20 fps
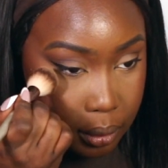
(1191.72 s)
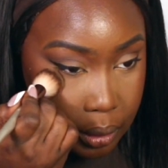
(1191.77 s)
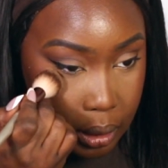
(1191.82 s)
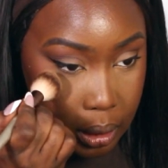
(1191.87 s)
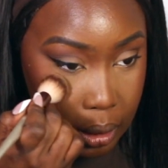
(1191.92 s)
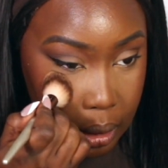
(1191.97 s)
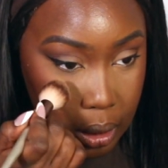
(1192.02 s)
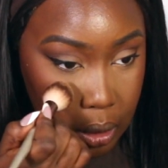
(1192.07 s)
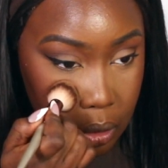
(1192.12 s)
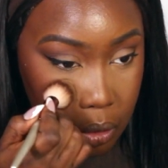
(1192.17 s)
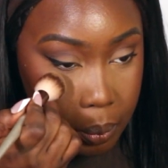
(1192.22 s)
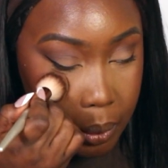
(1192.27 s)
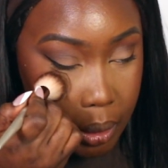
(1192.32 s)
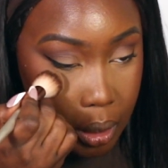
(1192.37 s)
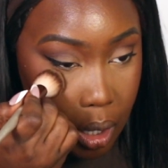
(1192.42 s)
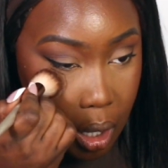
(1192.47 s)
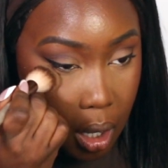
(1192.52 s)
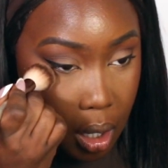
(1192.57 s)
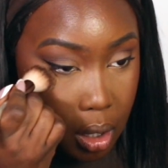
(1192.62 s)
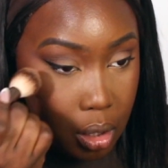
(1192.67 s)
It's a little bit
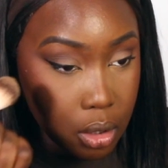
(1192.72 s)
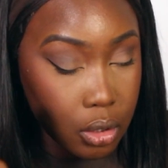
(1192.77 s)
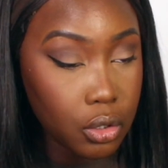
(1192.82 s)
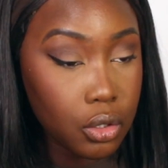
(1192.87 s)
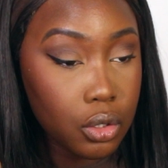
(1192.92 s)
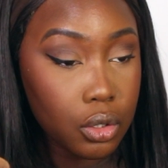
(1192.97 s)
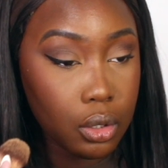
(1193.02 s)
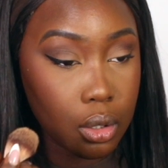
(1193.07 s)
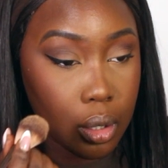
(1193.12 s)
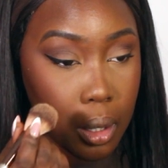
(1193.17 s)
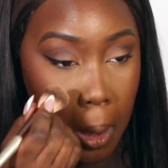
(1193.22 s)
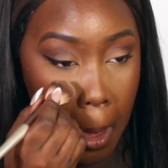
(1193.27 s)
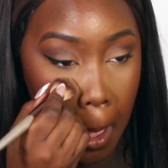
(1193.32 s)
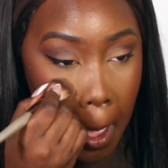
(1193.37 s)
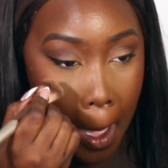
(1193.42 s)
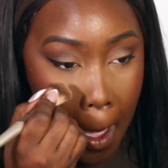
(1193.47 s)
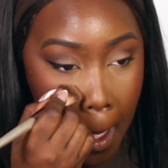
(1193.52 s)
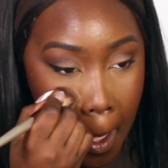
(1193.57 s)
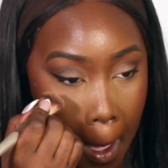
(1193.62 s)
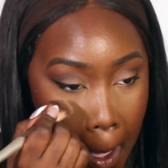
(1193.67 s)
harsh.
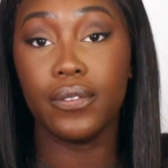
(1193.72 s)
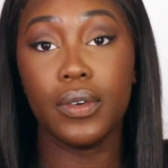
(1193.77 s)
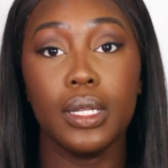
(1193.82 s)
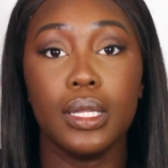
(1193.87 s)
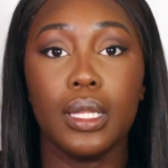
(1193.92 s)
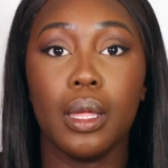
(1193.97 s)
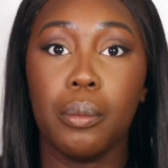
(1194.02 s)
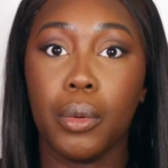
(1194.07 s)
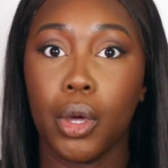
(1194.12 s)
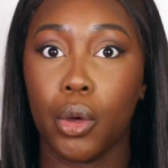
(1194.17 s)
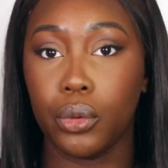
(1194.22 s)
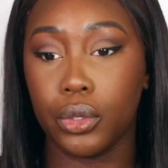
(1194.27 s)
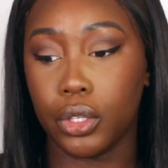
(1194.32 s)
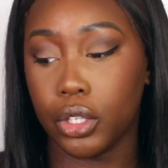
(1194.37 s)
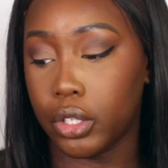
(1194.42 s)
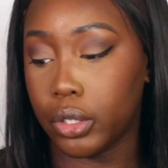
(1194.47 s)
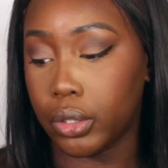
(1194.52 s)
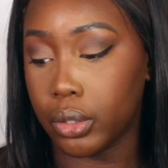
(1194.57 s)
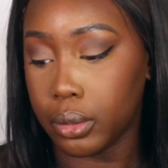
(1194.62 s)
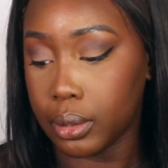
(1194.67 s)
First I'm going to
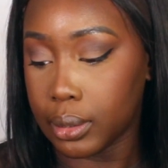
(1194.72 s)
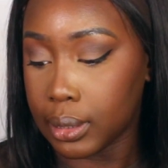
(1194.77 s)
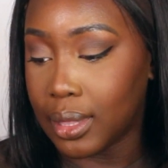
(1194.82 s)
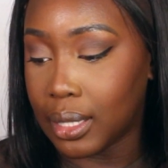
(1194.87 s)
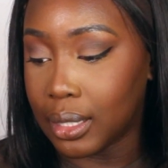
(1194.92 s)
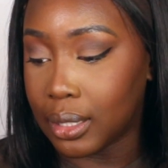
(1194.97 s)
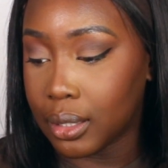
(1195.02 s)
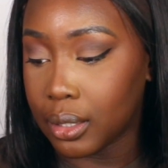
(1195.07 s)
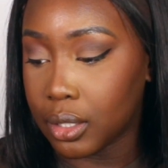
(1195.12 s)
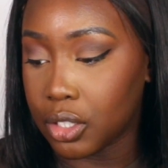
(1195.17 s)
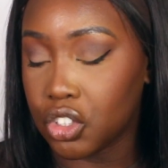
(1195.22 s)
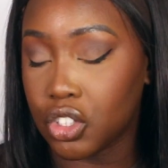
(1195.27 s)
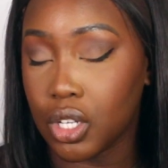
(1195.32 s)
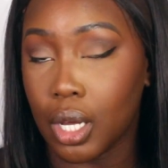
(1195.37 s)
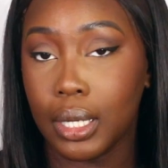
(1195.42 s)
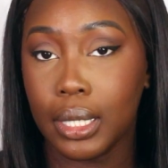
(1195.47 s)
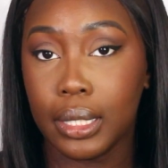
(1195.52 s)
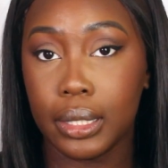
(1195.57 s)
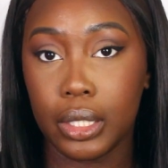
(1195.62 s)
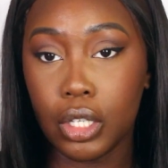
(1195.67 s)
use the
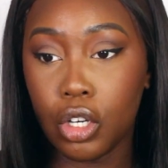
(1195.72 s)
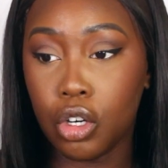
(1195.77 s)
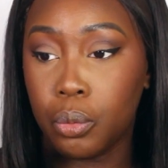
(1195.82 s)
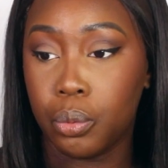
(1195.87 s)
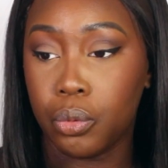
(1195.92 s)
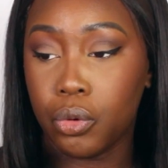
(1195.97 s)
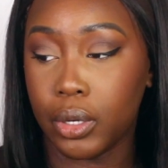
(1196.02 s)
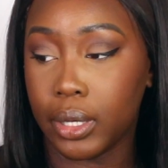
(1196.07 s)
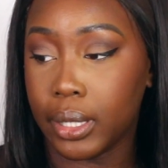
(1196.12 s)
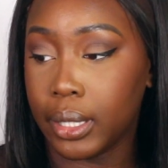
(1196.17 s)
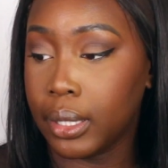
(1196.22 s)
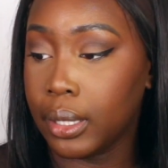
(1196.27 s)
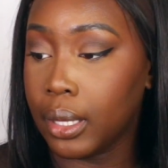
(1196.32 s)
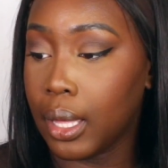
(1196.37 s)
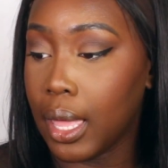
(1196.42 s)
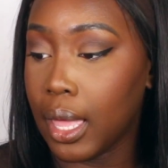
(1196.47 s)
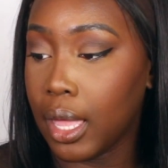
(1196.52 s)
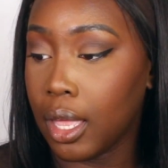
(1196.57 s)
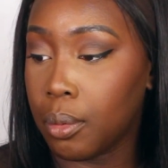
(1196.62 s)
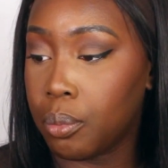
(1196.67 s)
Charlotte Tilbury
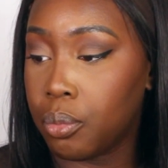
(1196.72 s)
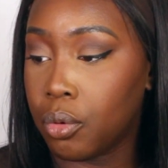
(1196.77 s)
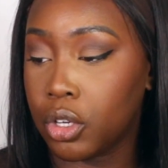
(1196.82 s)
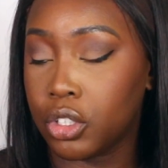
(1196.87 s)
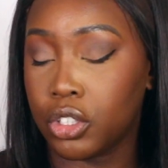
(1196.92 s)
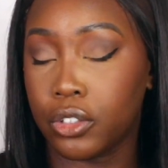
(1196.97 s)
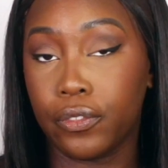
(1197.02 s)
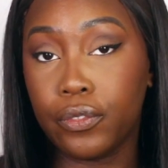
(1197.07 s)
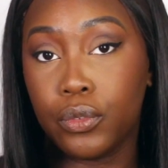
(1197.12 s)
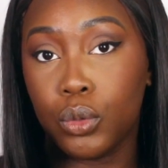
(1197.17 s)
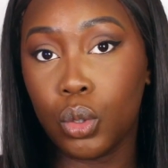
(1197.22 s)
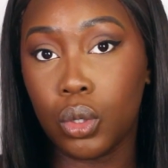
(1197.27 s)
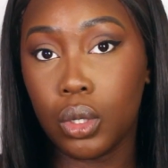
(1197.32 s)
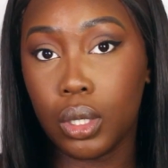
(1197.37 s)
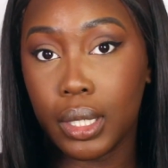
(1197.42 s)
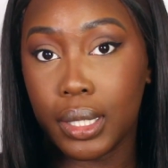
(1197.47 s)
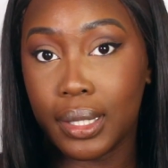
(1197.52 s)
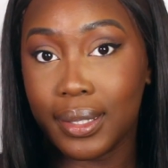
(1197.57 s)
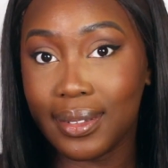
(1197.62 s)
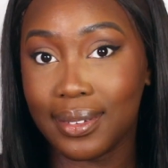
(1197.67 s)
Airbrush
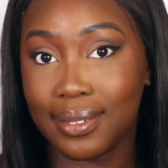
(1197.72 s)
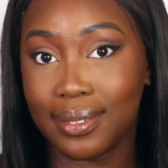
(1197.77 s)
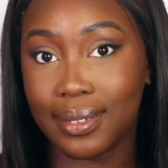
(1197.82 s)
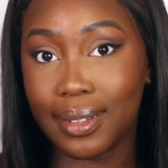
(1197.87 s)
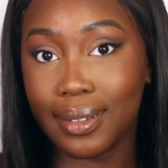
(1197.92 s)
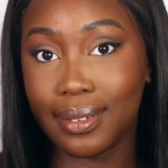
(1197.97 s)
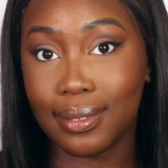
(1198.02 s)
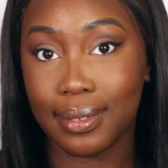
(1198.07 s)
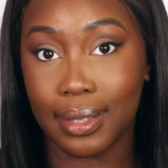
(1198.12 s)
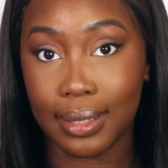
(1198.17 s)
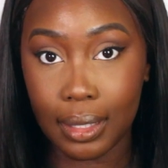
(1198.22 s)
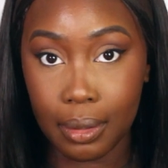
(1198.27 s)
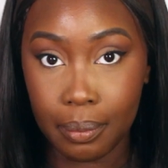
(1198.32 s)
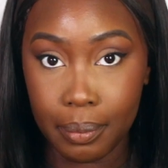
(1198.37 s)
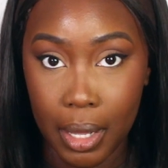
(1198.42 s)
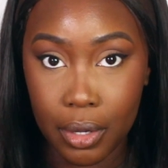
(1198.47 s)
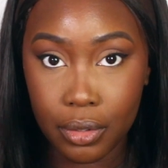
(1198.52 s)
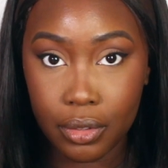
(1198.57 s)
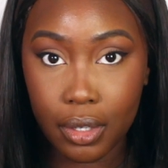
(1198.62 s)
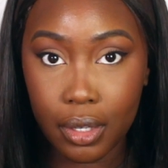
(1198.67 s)
Flawless setting
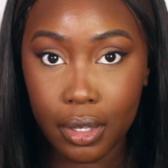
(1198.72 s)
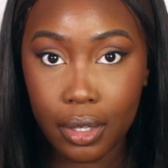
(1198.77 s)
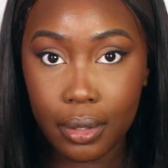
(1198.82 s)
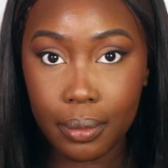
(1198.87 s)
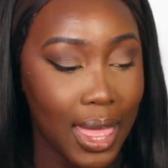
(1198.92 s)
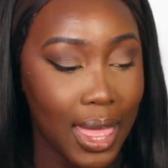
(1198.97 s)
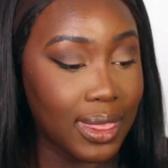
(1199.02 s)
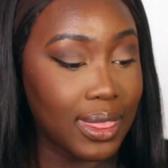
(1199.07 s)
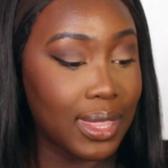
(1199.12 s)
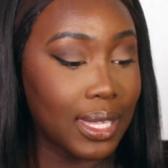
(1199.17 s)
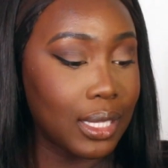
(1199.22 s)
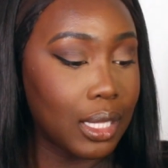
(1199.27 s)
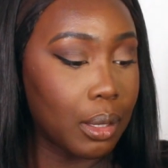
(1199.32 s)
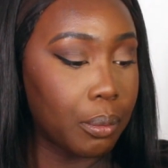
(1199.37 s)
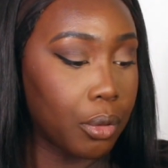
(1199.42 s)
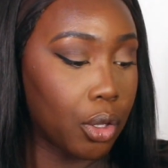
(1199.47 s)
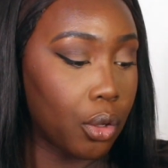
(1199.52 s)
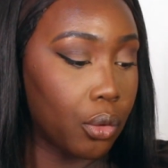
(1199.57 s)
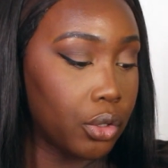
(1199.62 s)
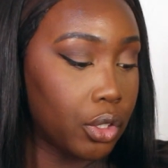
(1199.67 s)
powder, and then I'm
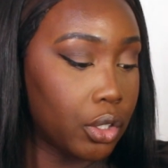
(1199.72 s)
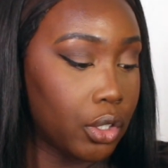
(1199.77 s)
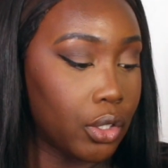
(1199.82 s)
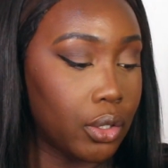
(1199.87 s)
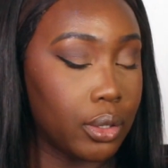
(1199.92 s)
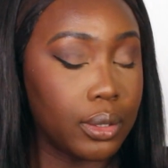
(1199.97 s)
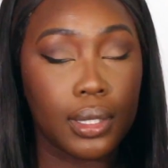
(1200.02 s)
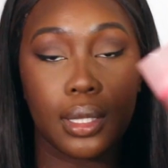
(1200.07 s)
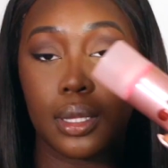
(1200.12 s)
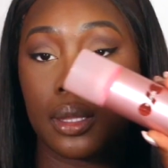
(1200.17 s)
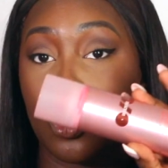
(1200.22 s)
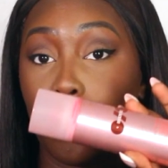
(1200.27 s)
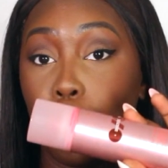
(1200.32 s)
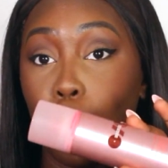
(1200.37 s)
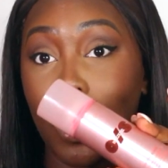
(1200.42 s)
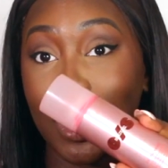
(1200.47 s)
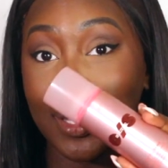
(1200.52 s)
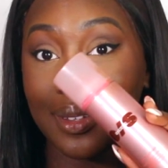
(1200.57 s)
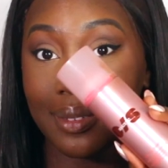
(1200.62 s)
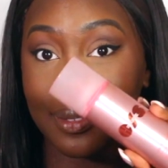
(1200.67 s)
going to use the
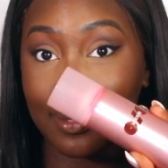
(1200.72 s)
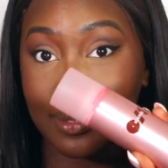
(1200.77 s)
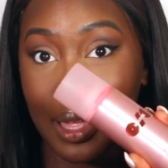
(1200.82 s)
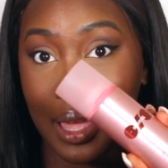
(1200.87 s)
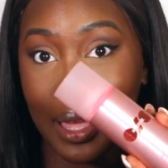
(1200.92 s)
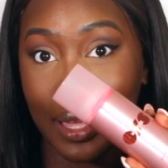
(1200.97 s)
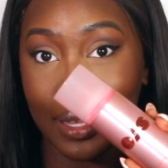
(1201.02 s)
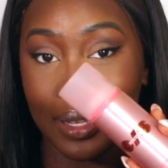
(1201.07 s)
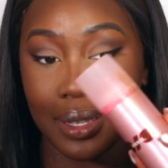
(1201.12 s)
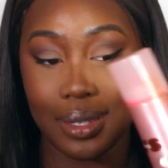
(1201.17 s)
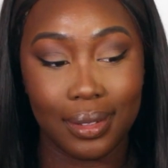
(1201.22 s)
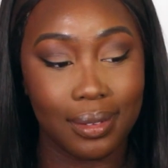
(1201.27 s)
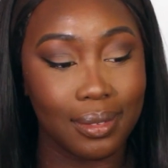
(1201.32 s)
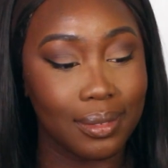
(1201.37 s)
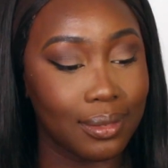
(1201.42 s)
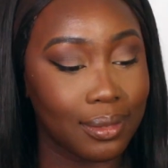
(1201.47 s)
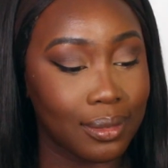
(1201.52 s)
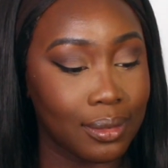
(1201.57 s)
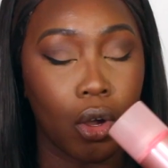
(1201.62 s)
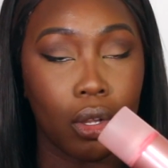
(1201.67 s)
One Size
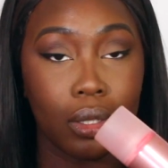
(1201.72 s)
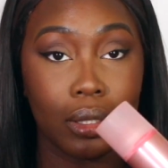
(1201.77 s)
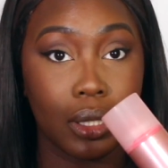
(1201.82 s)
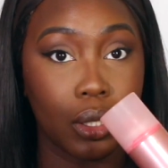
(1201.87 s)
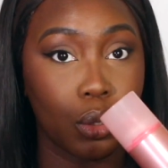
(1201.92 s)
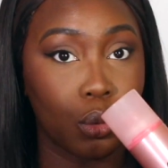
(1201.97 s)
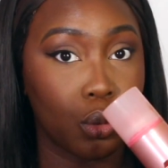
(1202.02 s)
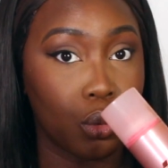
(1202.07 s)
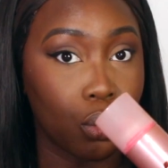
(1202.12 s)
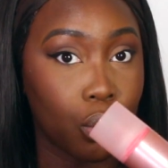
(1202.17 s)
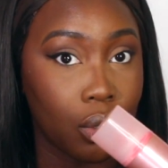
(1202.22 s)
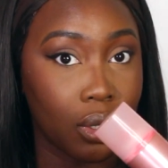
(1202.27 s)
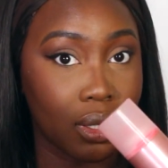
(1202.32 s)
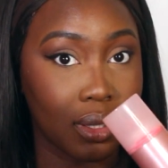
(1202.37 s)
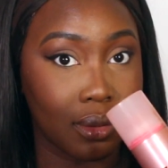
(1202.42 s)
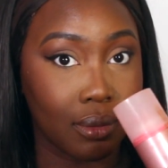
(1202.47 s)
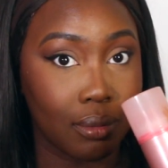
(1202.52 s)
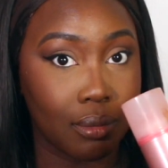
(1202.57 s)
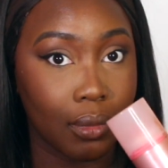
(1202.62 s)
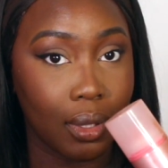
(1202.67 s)
Until Dawn